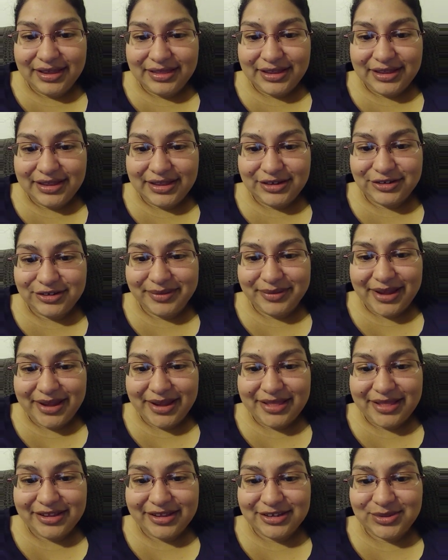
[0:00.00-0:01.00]
They told me I
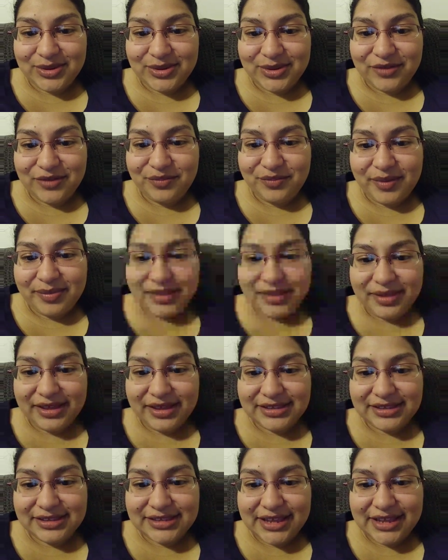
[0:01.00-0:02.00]
looked 12 probably
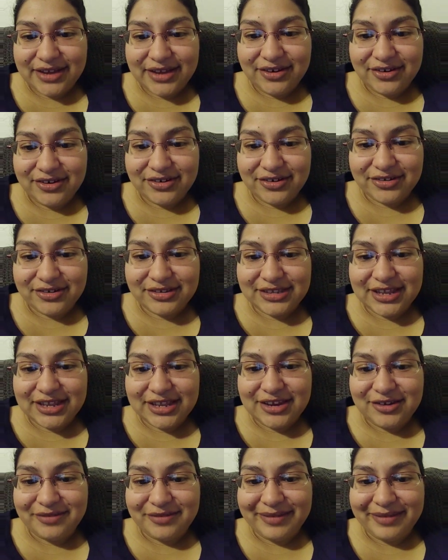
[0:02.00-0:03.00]
because I had curls
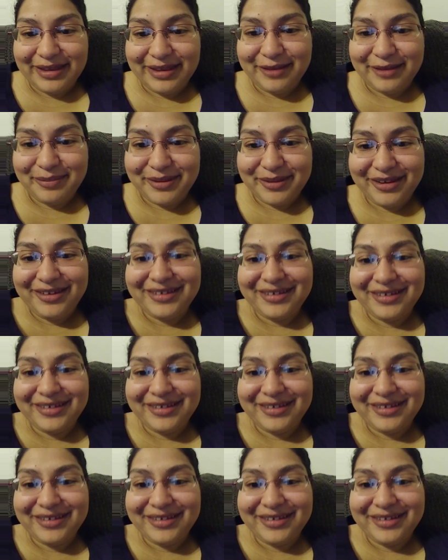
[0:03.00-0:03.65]
and no makeup on.